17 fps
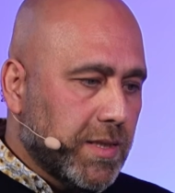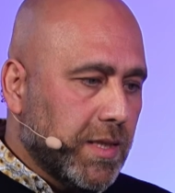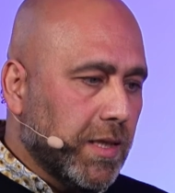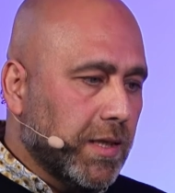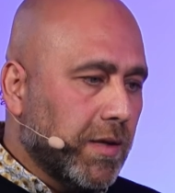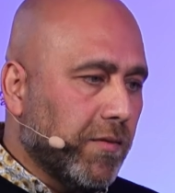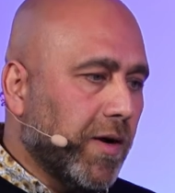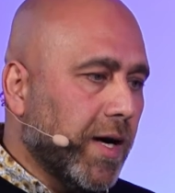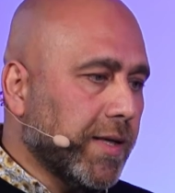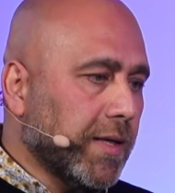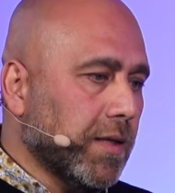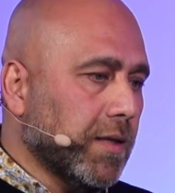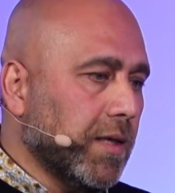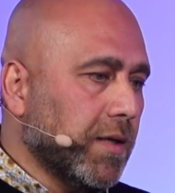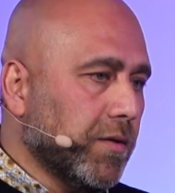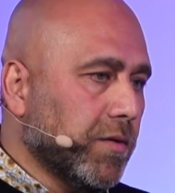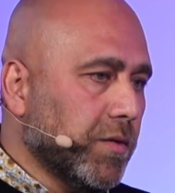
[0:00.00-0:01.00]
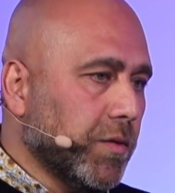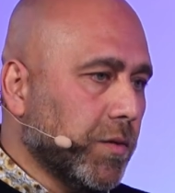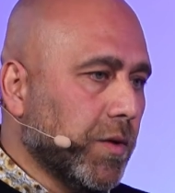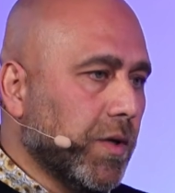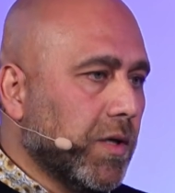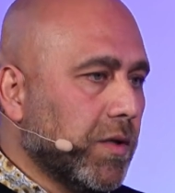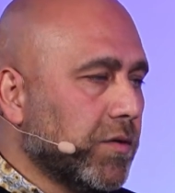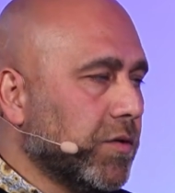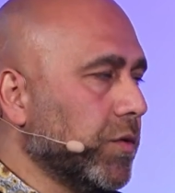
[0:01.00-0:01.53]
divided into
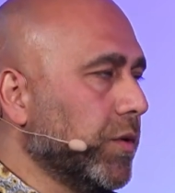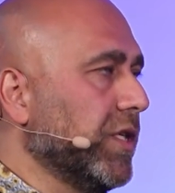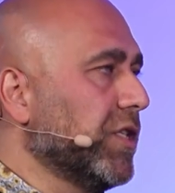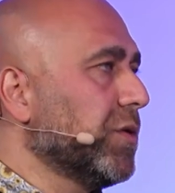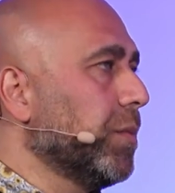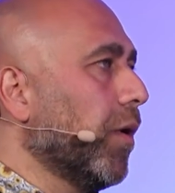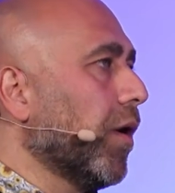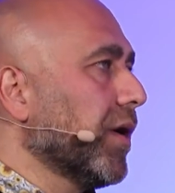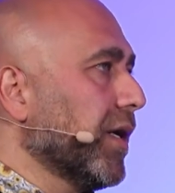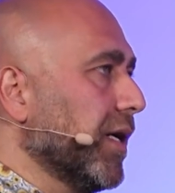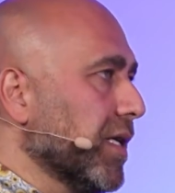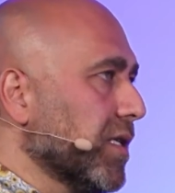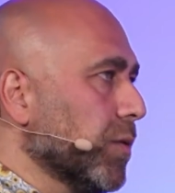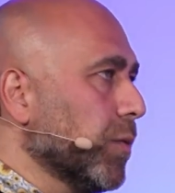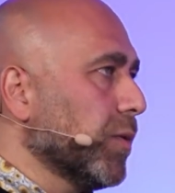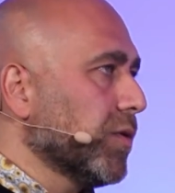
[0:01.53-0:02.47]
two each markets.